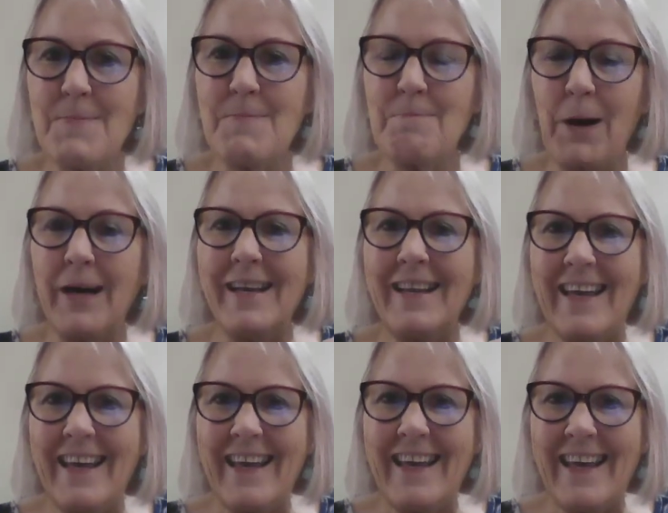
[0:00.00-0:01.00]
but
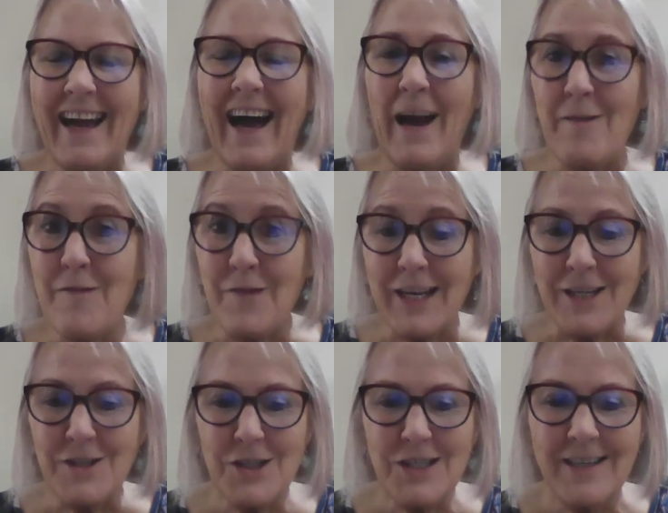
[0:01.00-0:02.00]
I
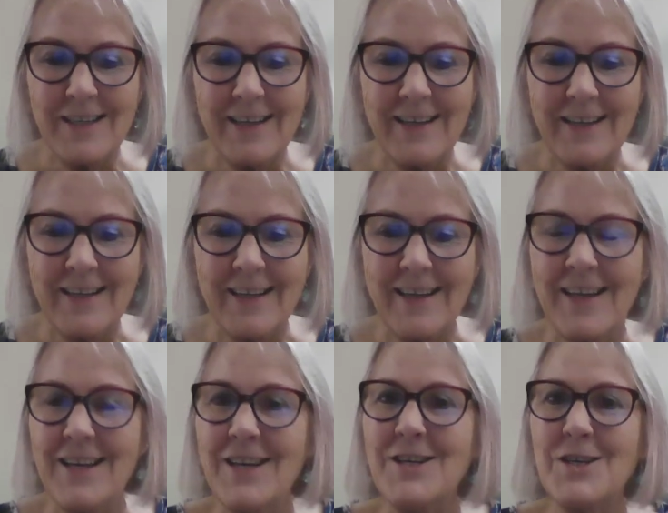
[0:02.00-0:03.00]
finished.
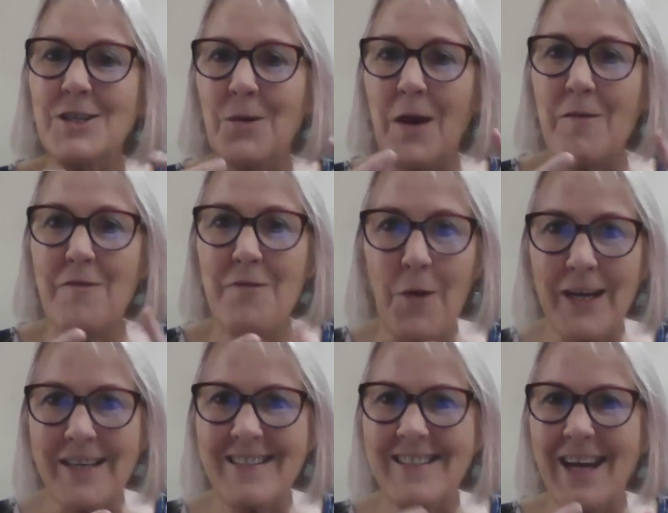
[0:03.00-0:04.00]
So I
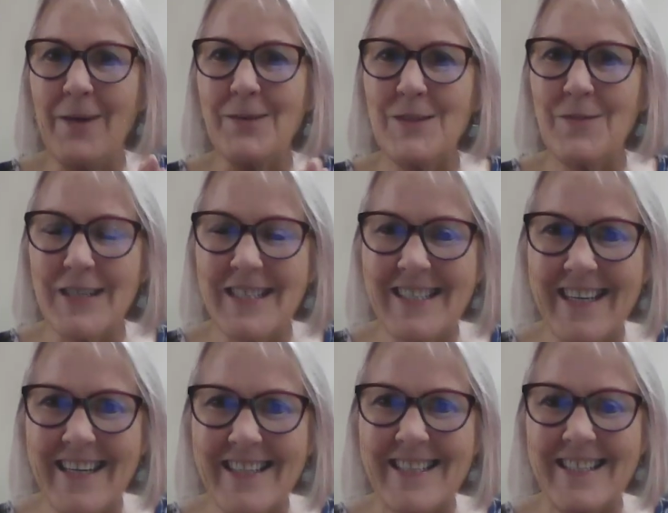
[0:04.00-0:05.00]
focused, I was
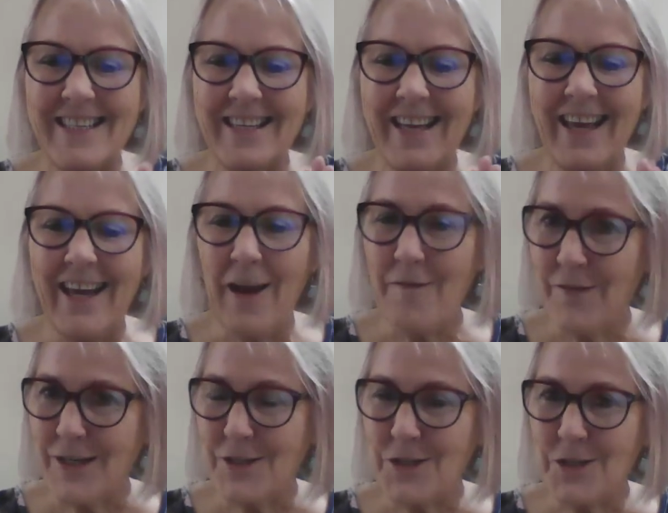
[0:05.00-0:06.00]
fastidious, and I
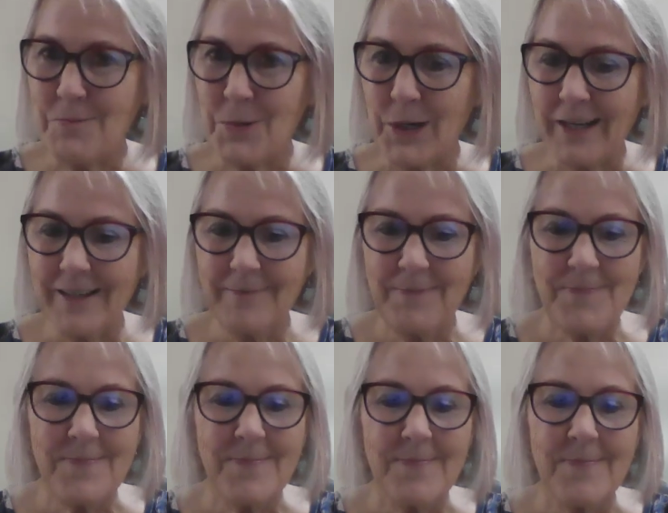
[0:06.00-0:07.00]
finished the book.
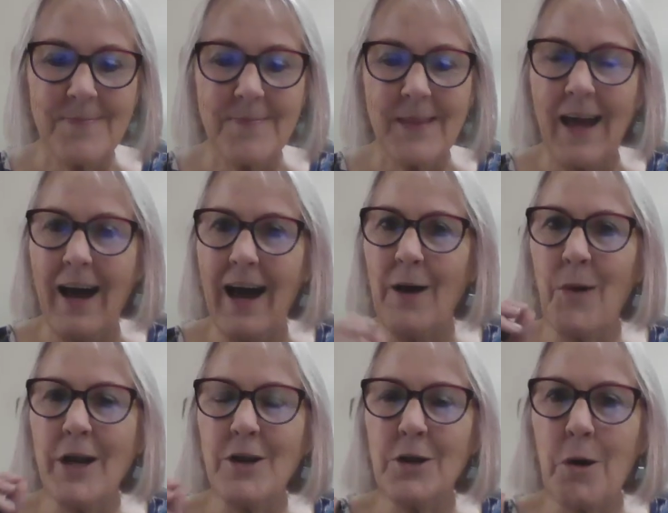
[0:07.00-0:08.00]
I
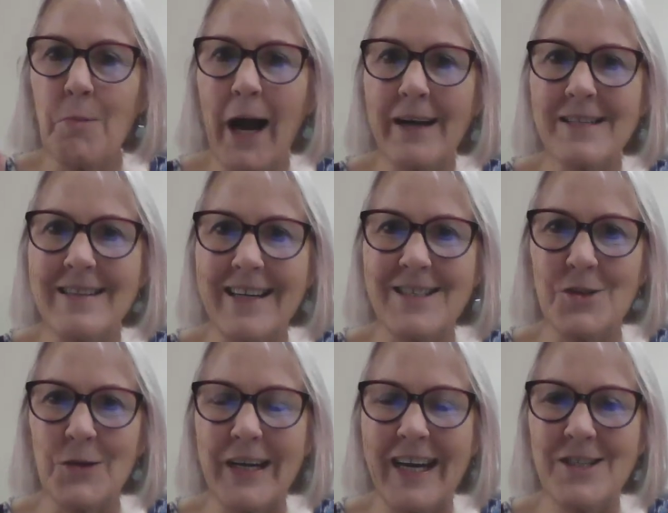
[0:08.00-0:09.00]
want you to go back to that
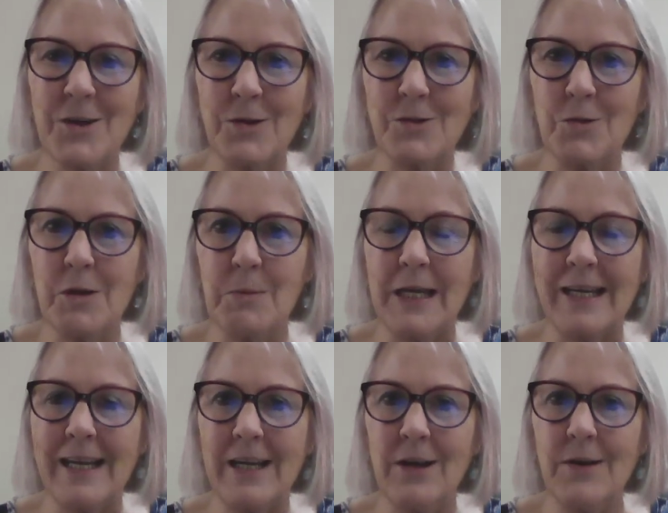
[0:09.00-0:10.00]
story I told you at the
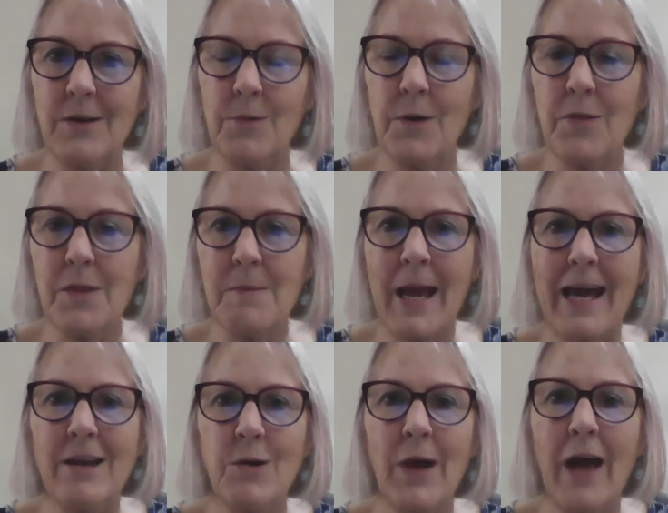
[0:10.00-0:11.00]
beginning with the
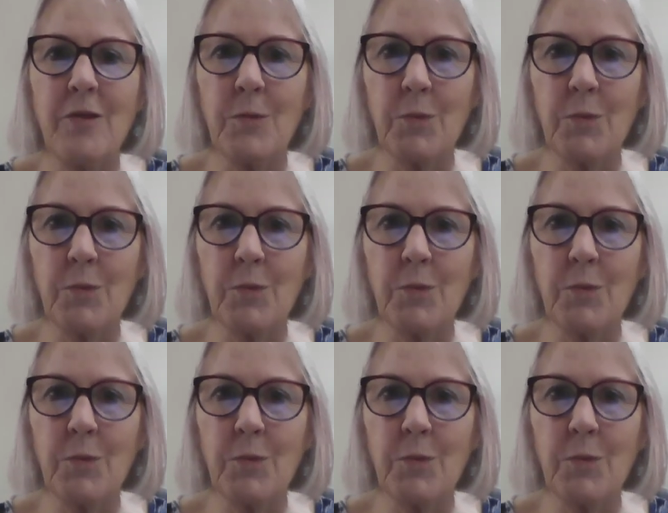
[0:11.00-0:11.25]
man who had the